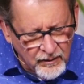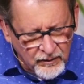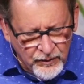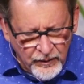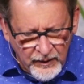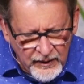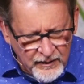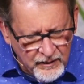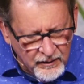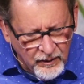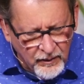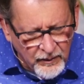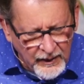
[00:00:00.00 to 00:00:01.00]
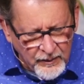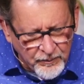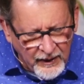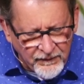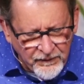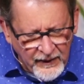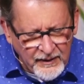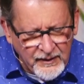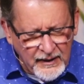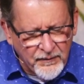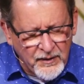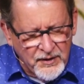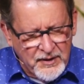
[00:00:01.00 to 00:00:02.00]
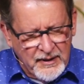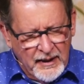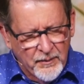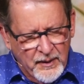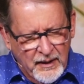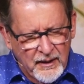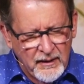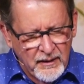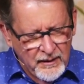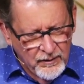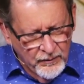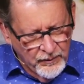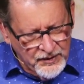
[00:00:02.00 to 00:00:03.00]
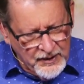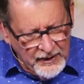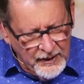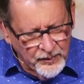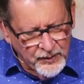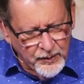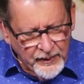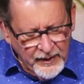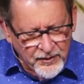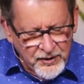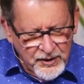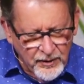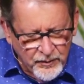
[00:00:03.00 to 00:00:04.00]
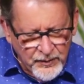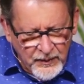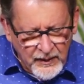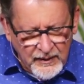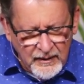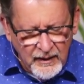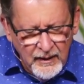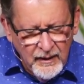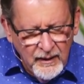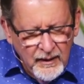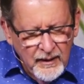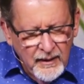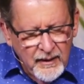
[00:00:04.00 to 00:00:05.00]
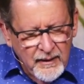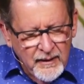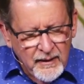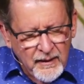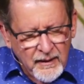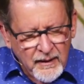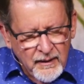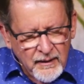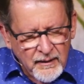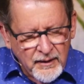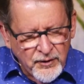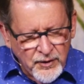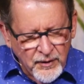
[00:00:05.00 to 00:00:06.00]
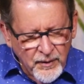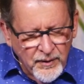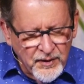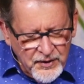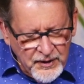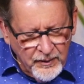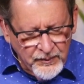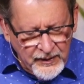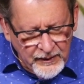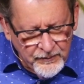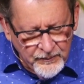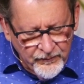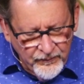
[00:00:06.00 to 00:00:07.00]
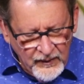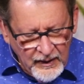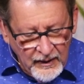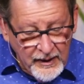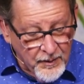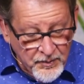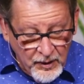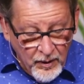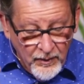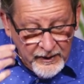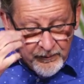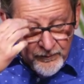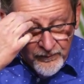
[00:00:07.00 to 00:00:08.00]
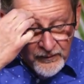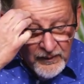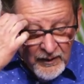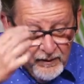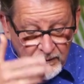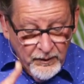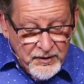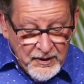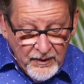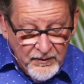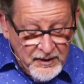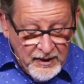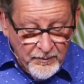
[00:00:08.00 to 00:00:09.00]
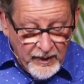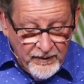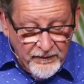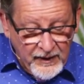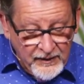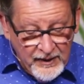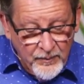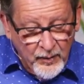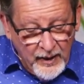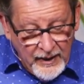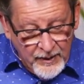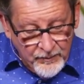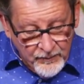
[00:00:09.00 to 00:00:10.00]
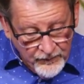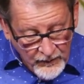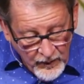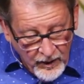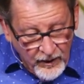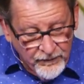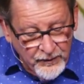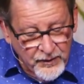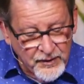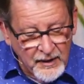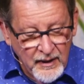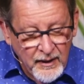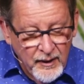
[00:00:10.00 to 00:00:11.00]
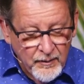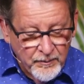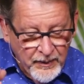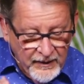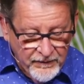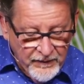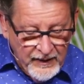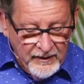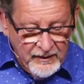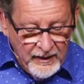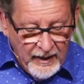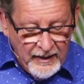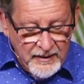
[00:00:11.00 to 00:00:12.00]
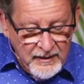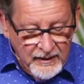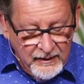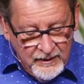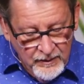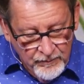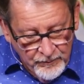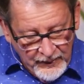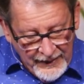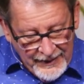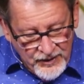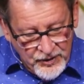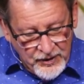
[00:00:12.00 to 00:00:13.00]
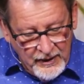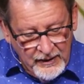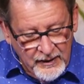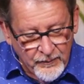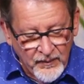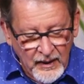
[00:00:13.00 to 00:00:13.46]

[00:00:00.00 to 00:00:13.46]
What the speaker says: Good. All right. By faith, even Sarah was enabled to bear children. Did you notice something? It keeps going. Verse 17, by faith, Abraham offered. By faith, Isaac blessed Jacob.